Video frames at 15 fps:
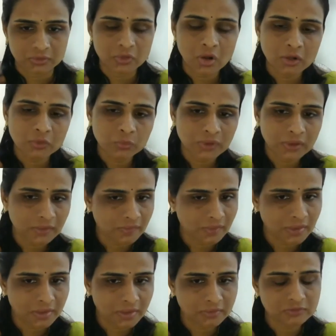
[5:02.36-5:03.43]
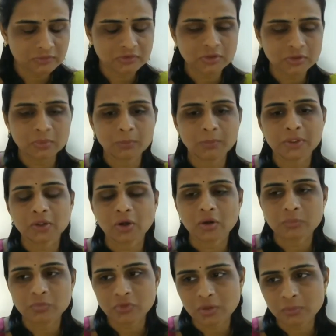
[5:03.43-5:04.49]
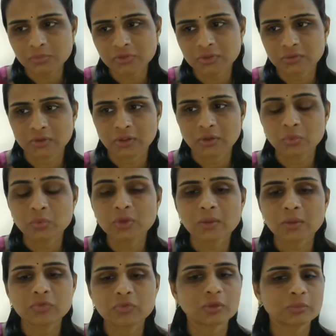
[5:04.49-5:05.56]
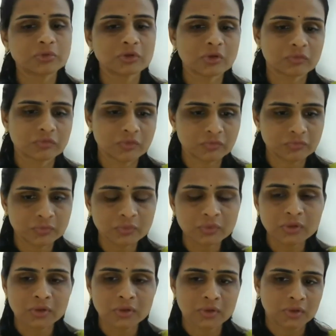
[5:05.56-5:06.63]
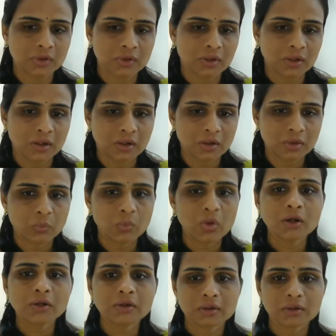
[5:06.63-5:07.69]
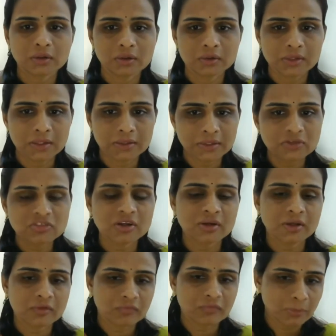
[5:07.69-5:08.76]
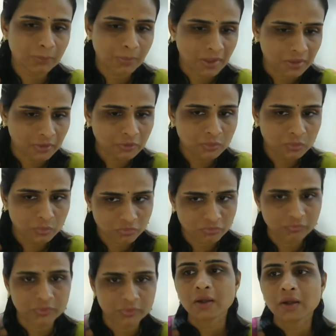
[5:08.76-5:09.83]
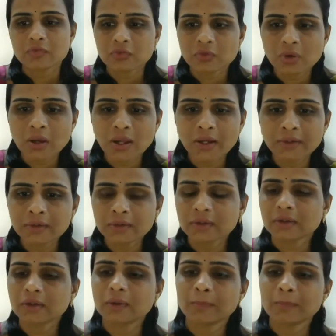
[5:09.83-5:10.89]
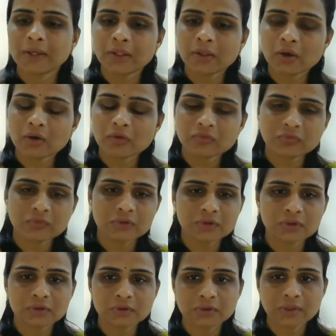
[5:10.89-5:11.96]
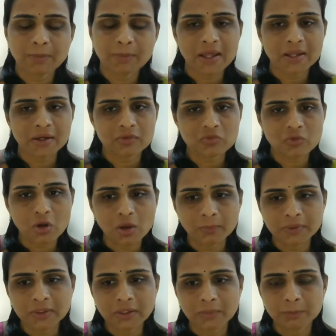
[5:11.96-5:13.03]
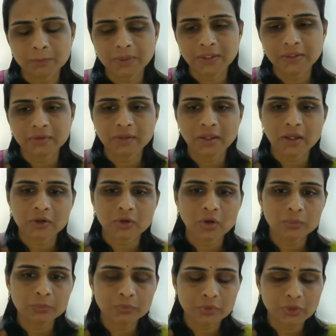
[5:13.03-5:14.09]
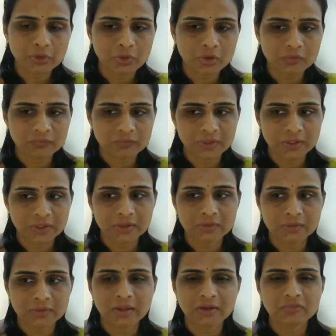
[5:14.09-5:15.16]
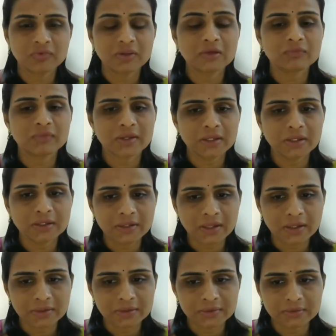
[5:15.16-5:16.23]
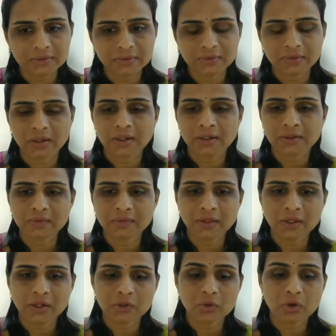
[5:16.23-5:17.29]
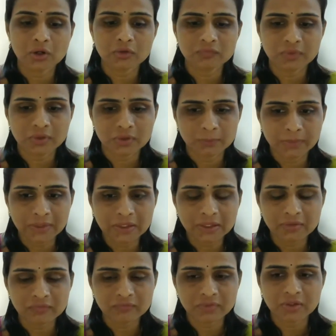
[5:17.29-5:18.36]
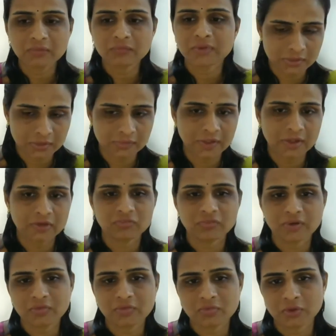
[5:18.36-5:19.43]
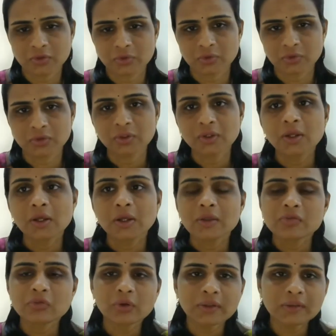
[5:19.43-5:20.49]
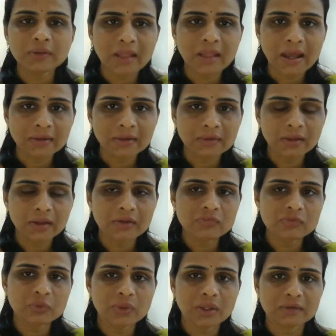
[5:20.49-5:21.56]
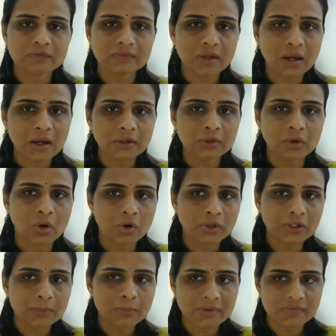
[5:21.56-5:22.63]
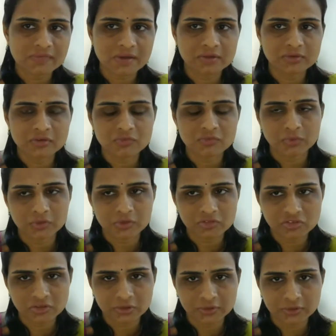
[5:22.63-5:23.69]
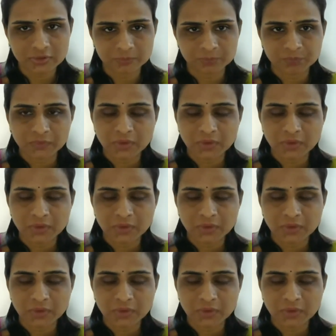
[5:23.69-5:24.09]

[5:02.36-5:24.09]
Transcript: not only the digestion but absorption, a good absorption of the food, what the each and every parent looks for. So, and many of the parents common complaint, they are not putting on weight, they feel very tired and they are not mingling well with their friends and all. So in that case, you can start oil massages for the children.